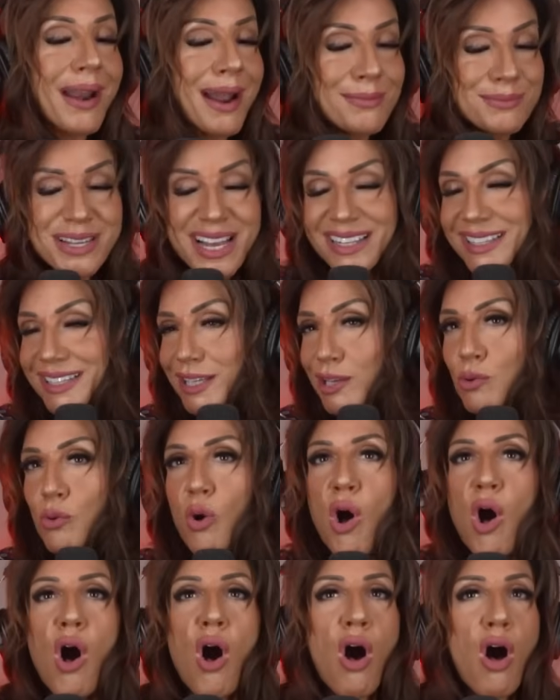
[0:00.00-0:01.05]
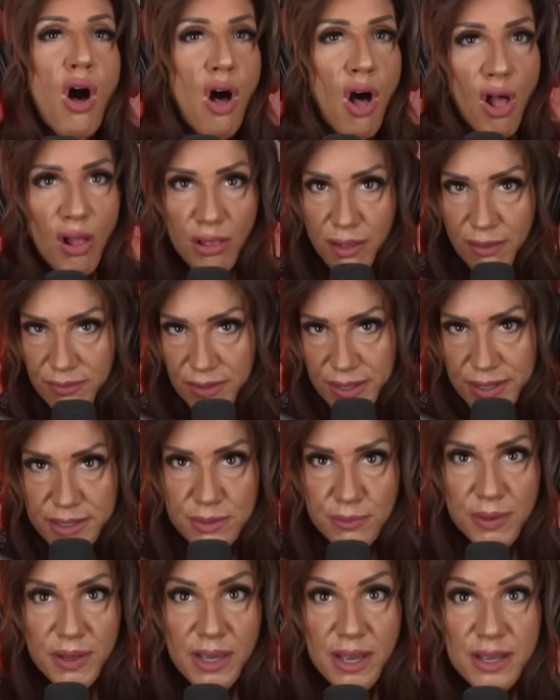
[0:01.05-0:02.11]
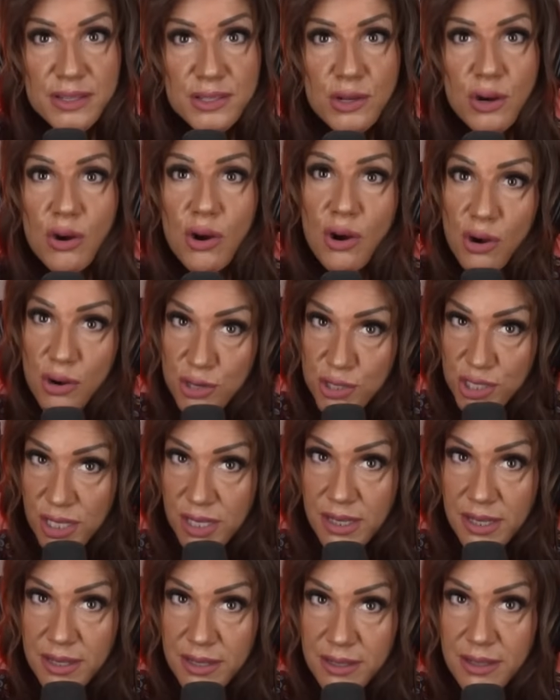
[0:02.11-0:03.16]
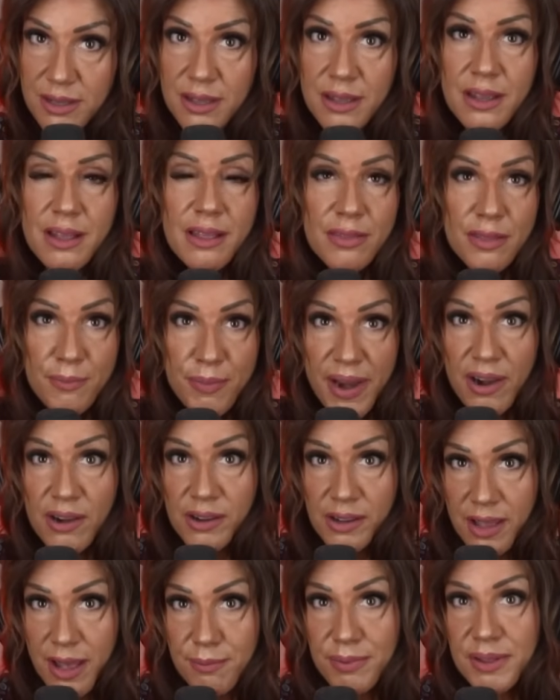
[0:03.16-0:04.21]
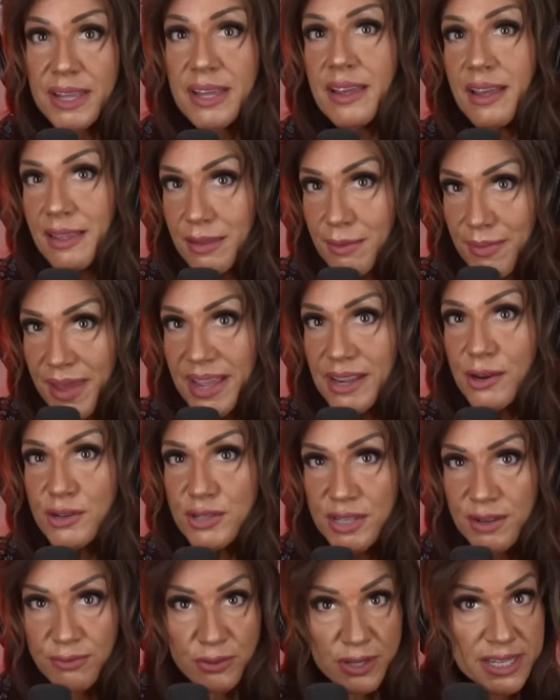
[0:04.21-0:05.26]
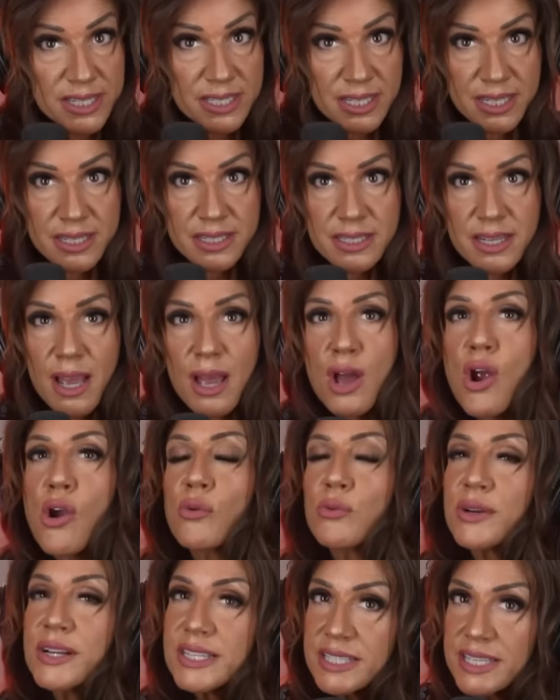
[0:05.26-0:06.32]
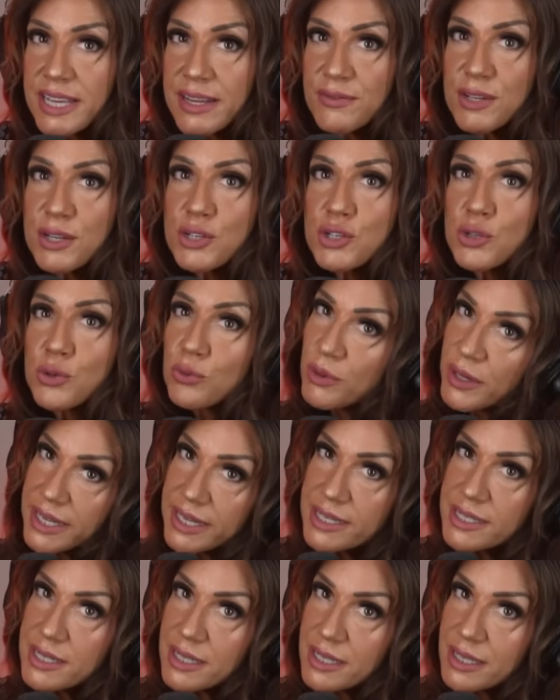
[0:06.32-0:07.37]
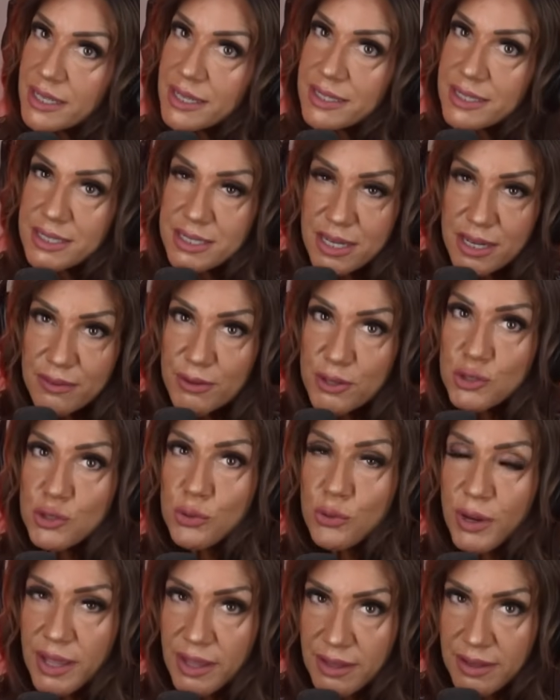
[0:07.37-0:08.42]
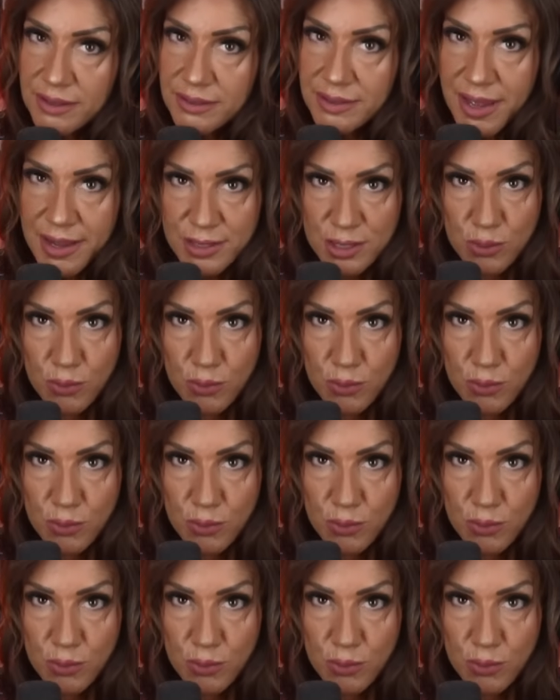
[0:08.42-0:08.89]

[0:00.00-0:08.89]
I'm telling you all of this because Hershey, the parent company and the makers of Reese's, received a treat instead of a trick last